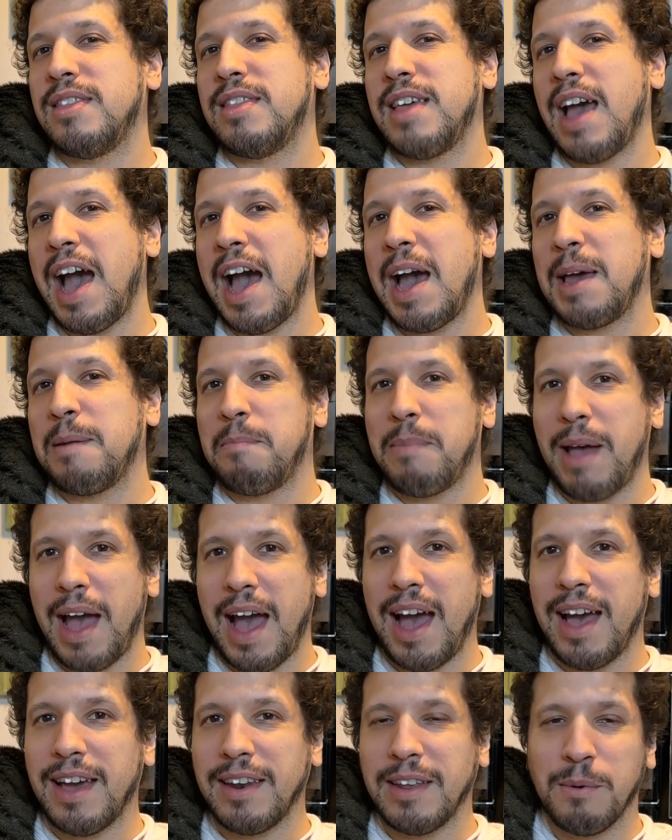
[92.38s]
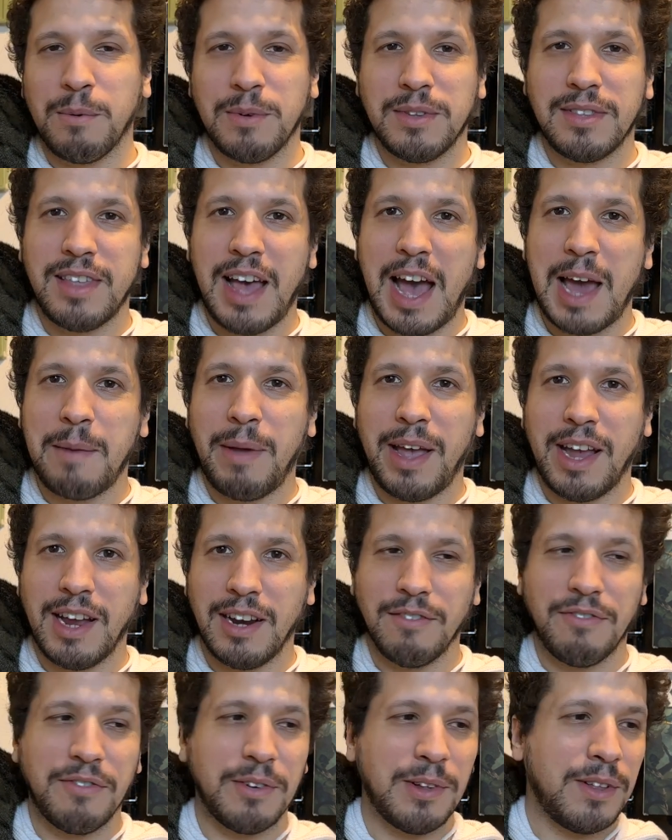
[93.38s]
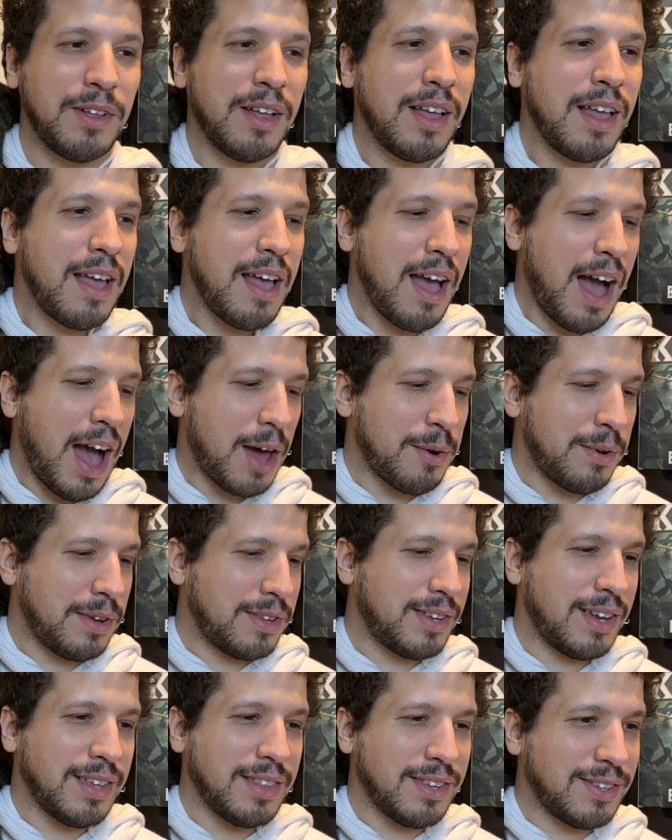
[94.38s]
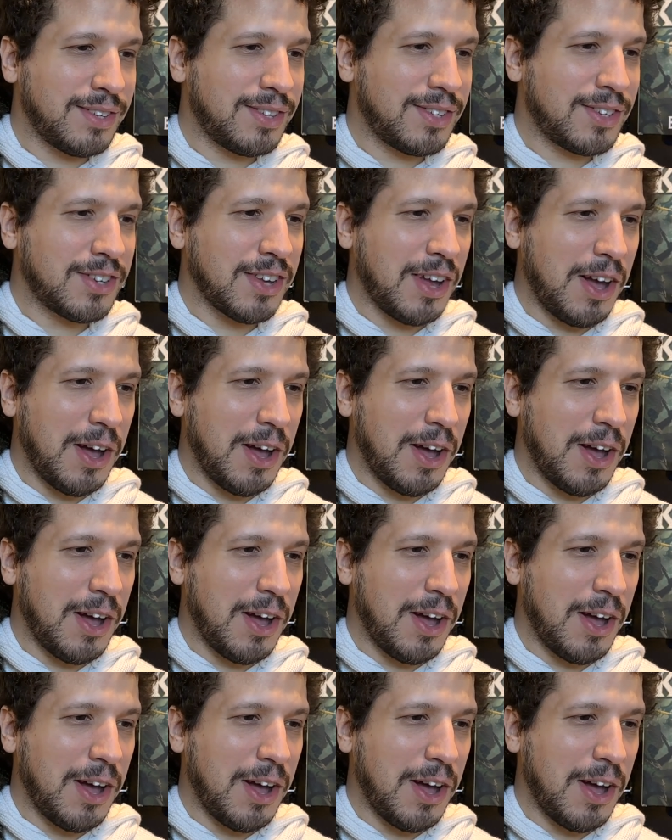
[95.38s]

that bad. It was that painful. How do I say this?